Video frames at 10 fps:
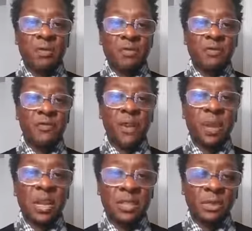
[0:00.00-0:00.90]
the
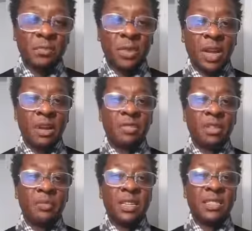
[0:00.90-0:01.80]
feminism, L G
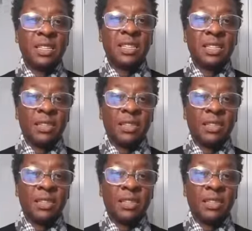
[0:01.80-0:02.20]
B T,